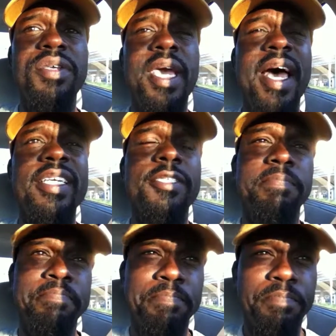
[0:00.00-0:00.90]
you guys,
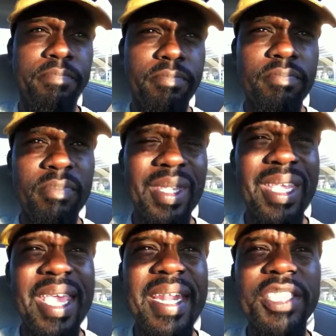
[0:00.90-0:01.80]

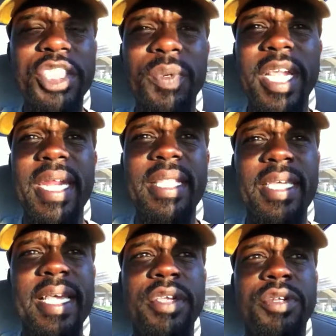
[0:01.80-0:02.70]
and this is with
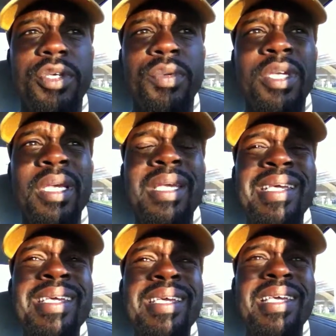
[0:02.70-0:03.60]
anything that you do,
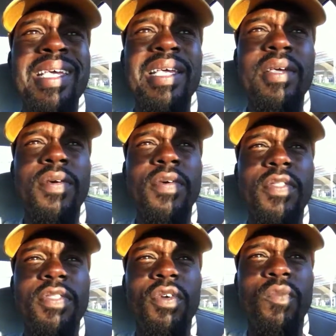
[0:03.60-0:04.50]

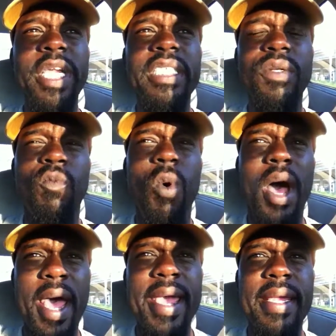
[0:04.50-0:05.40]
the reason
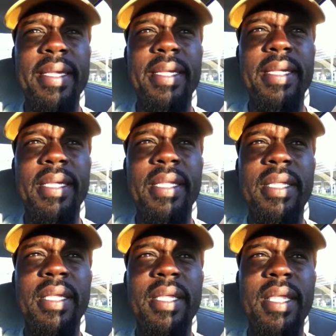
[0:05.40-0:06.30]
why
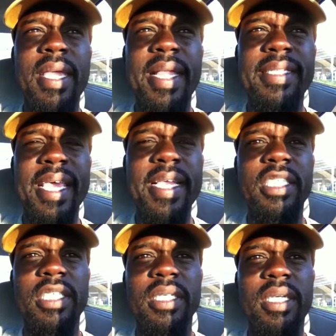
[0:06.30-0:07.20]
it
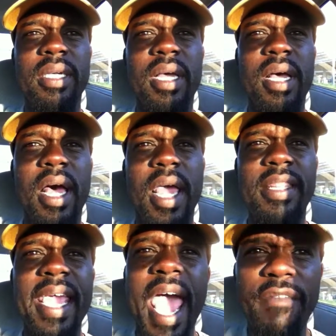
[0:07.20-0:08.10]
takes
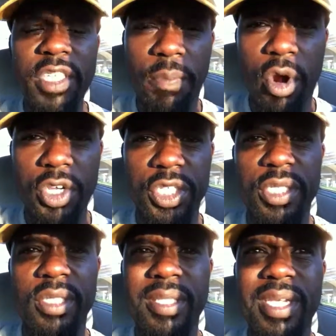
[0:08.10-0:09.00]
the average
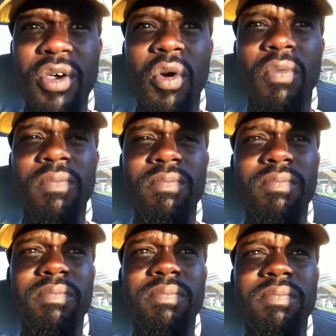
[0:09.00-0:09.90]
person, you know,
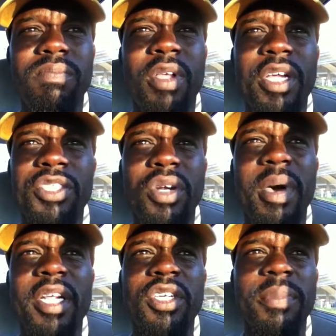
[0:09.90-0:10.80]
a certain
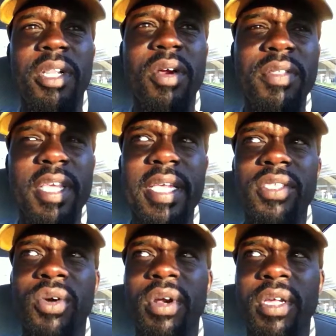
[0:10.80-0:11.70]
amount of time to learn
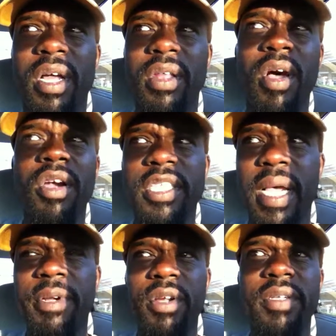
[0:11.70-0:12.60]
things, or a longer
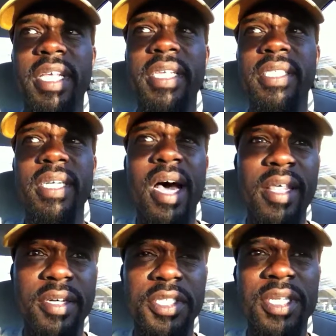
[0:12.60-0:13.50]
time to learn things than
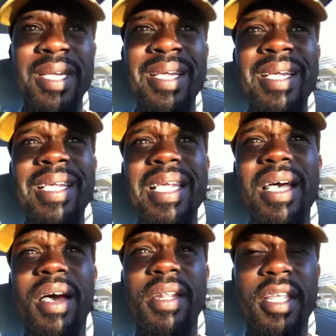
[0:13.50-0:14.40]
others,
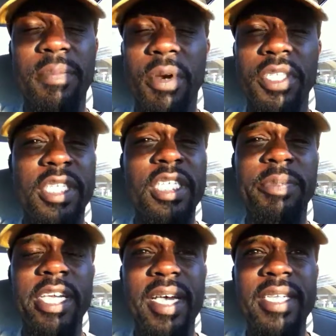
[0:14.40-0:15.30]
another person, is
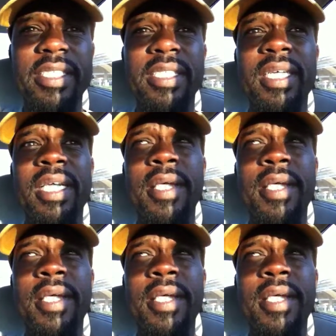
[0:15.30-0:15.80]
because